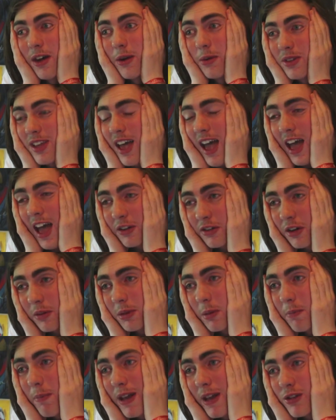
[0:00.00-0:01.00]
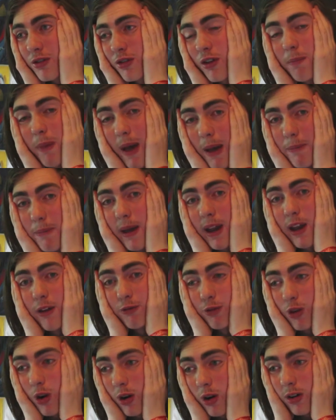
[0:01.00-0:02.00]
who's airdropped a picture of Pepe the
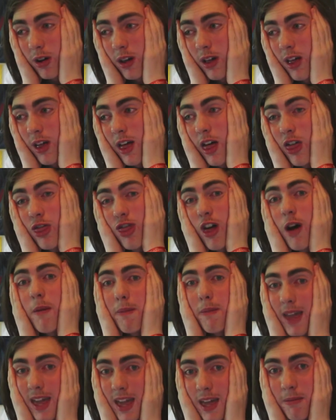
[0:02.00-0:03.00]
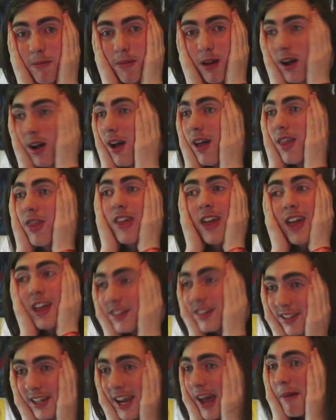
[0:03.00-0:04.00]
Frog, the meme, the
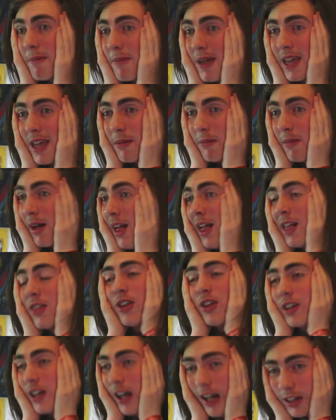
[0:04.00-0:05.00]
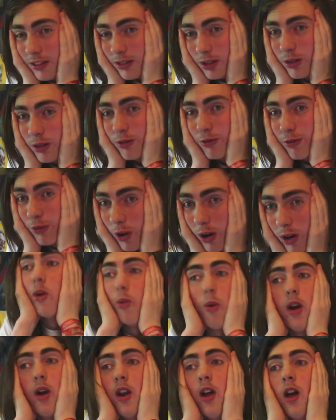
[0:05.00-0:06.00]
internet meme, the cartoon frog, the
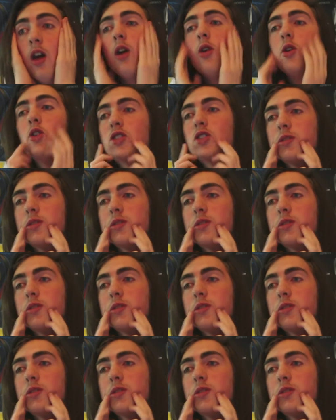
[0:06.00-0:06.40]
one whose